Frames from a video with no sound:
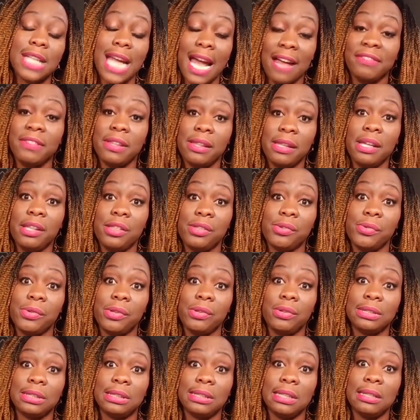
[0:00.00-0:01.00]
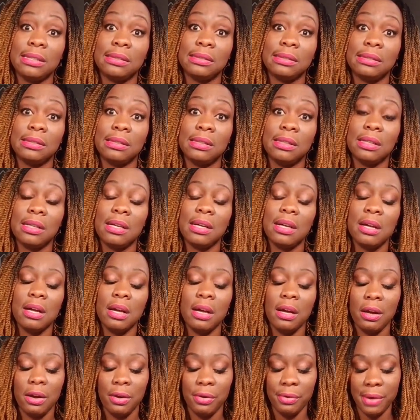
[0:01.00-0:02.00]
you have to think through those things
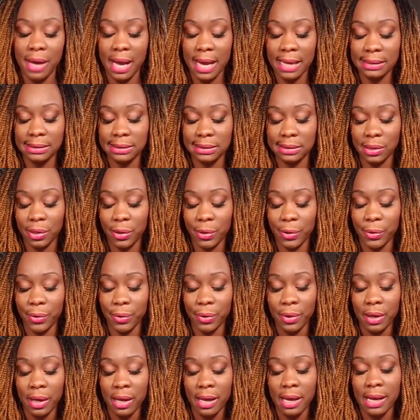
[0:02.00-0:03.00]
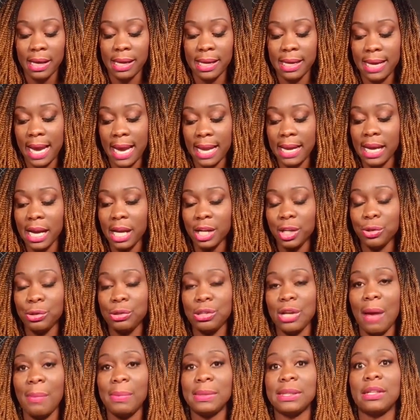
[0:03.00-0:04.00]
right so getting a new
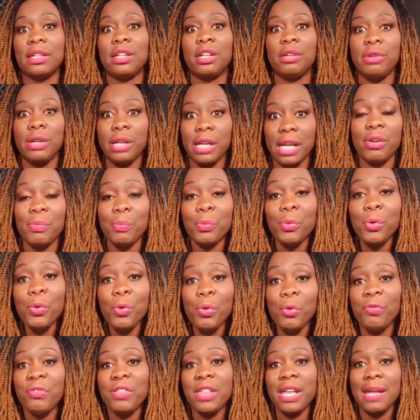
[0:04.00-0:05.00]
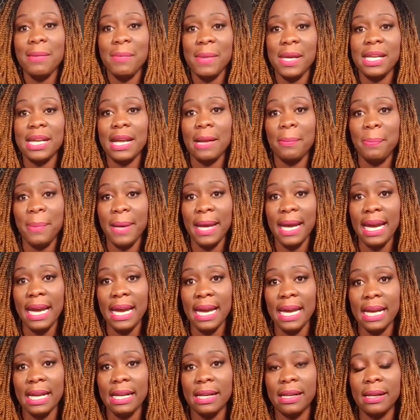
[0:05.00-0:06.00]
job is going to remove the immediate
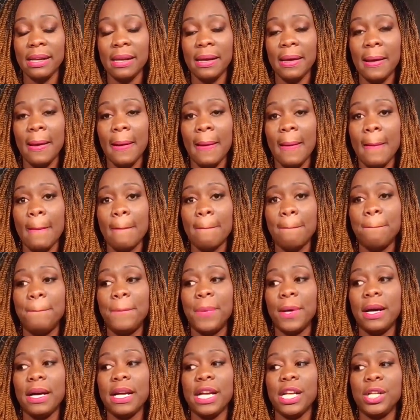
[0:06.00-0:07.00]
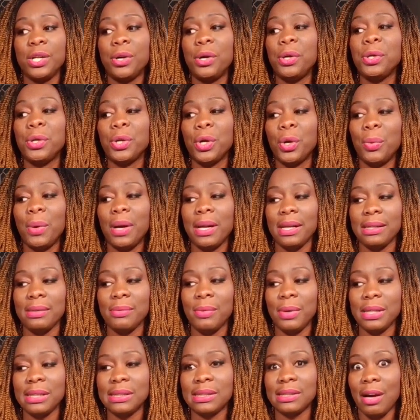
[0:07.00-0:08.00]
pain but you don't know what
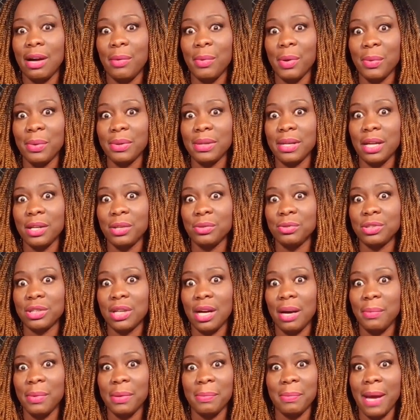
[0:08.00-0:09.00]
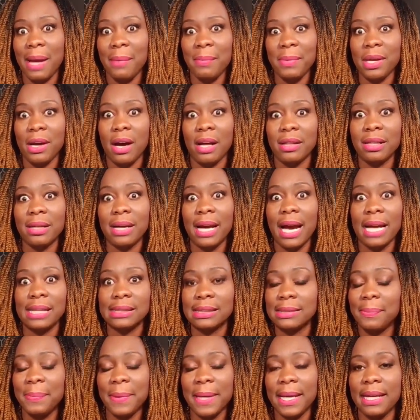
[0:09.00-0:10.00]
what is coming with that new job it might be other
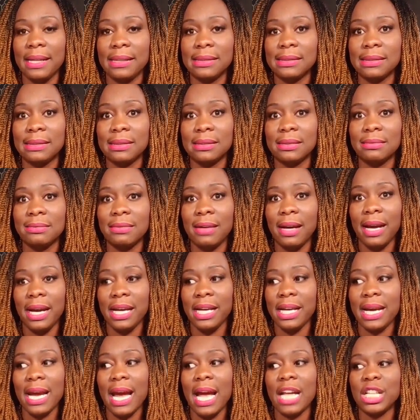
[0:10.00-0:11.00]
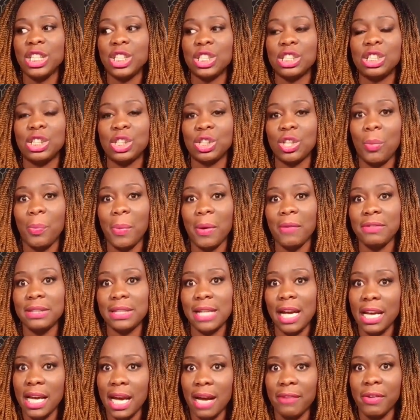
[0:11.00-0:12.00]
kinds of pains right? you can't just jump every
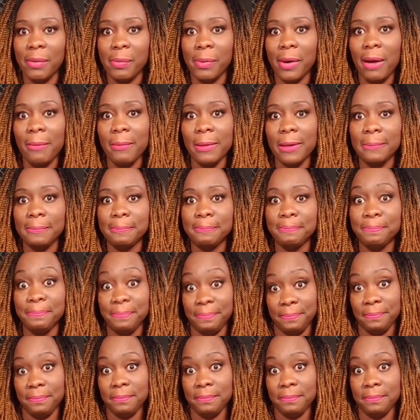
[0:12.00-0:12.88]
time you have a problem